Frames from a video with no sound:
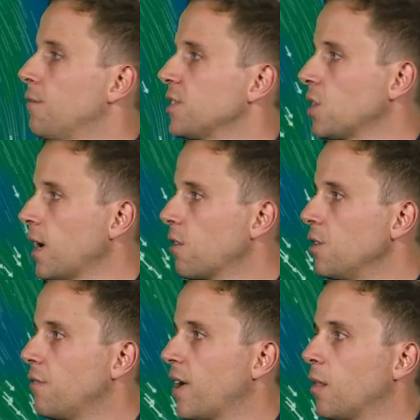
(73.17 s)
for
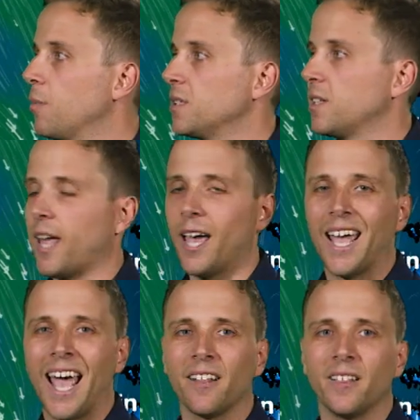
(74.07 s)
cyclone development
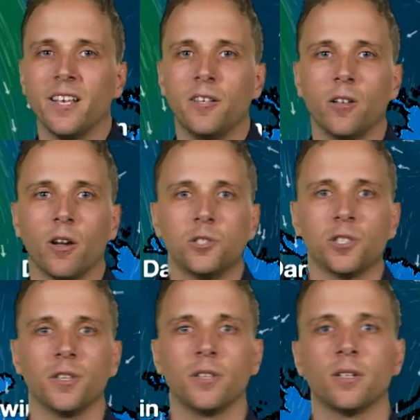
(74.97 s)
today out in the Indian
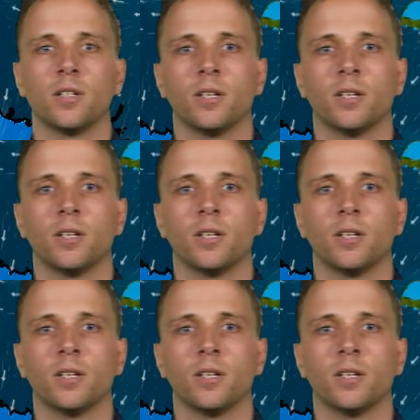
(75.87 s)
Ocean.